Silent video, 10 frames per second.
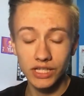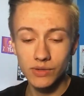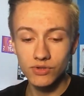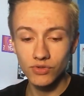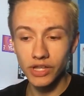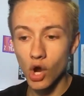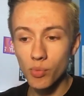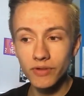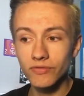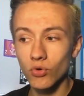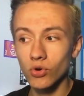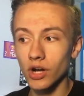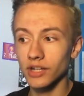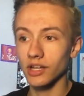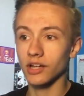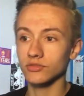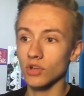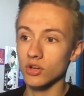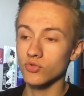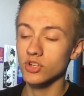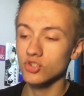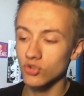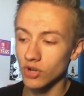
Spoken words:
He was really hoping for a creature,